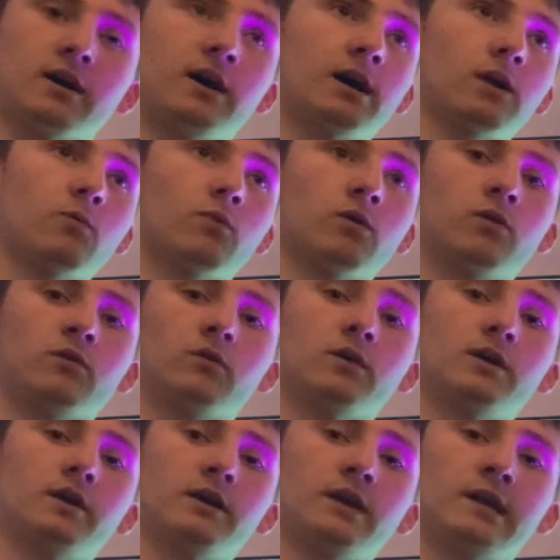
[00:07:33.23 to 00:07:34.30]
I will
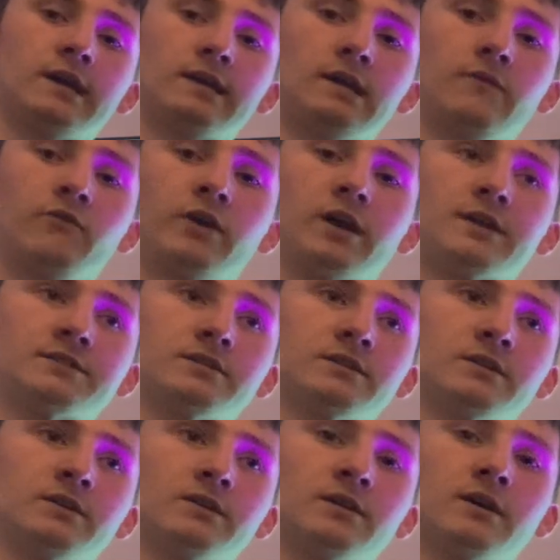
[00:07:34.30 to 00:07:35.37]
give you guys
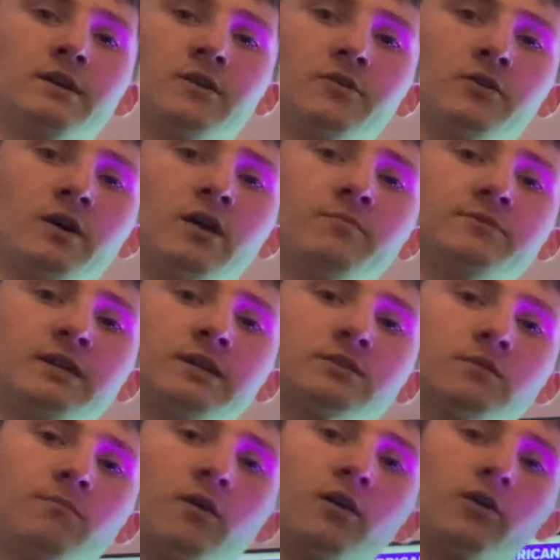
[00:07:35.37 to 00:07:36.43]
another update
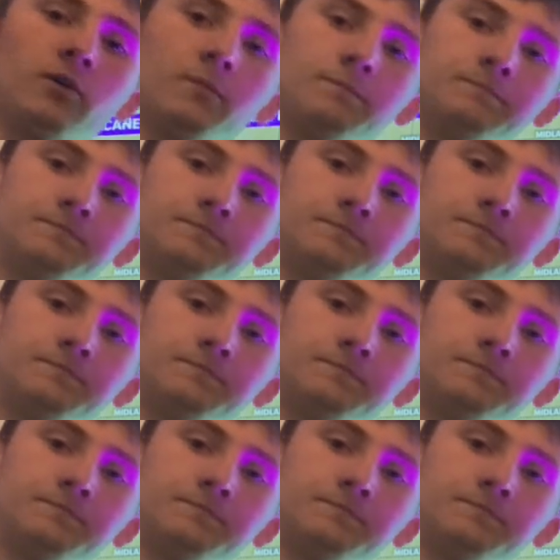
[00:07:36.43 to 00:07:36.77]
tomorrow.